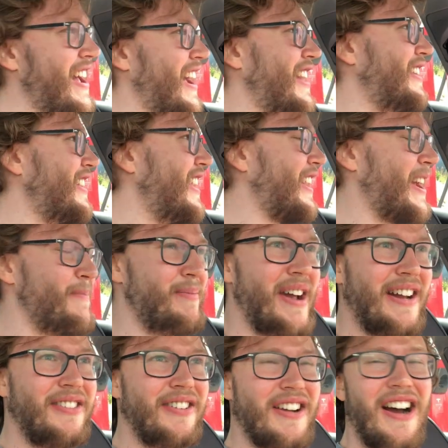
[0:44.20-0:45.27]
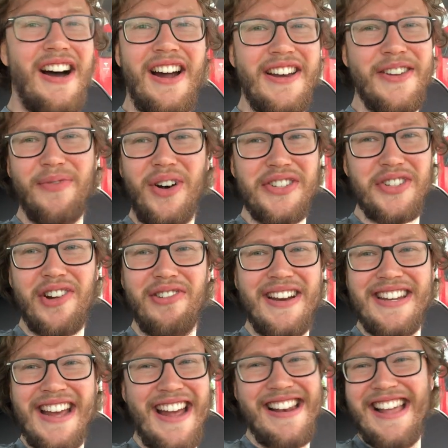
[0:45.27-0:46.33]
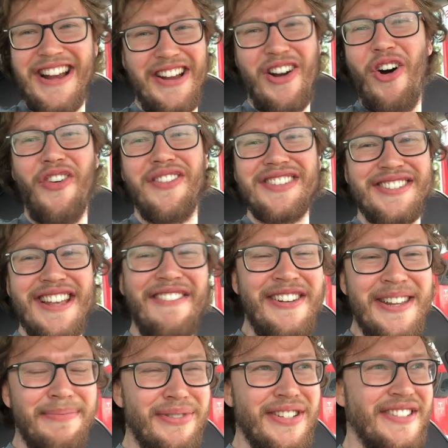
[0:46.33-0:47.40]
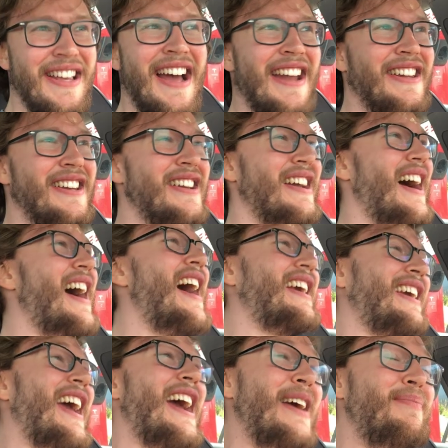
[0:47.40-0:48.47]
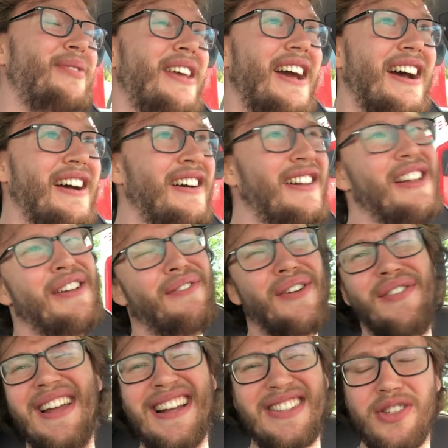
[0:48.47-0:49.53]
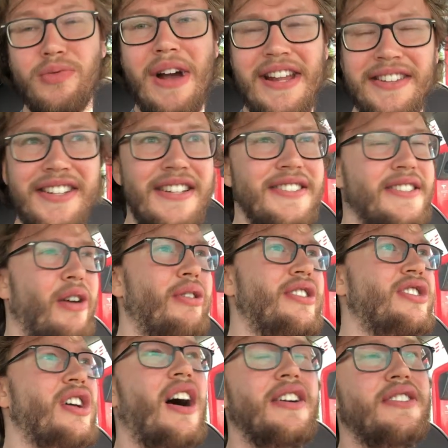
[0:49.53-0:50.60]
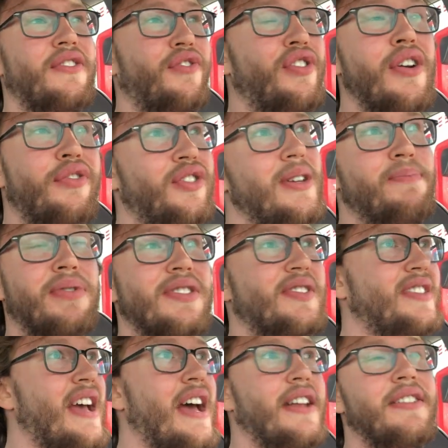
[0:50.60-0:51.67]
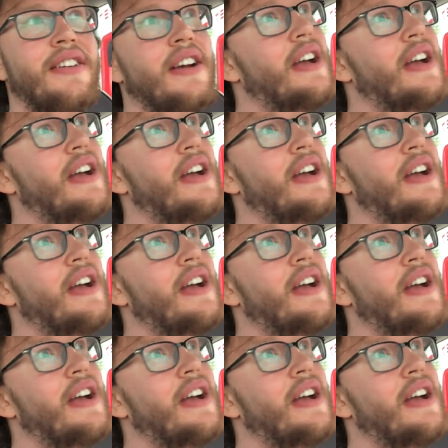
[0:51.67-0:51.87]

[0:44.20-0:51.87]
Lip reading: And then I came back to the car and it was already like over 70%. And I came there with like 20, so it charged 50%.